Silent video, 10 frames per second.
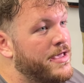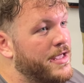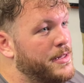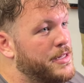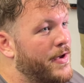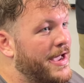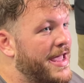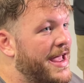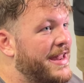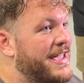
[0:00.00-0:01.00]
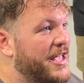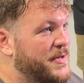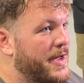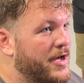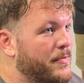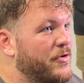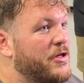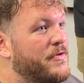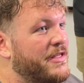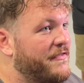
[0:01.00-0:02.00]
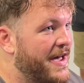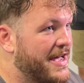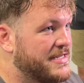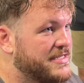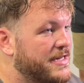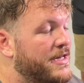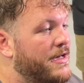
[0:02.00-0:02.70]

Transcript: And so I kind of had to catch back up really, really fast.